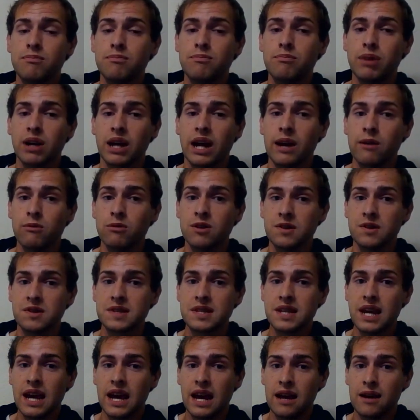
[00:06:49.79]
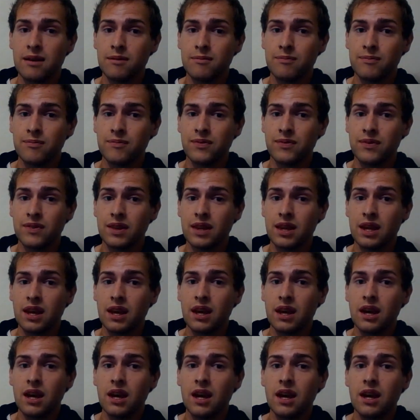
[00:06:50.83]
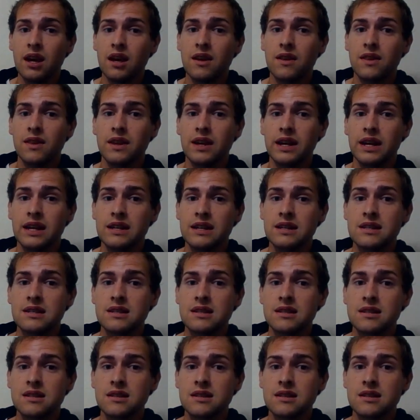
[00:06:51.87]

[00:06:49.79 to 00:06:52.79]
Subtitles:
but I will say that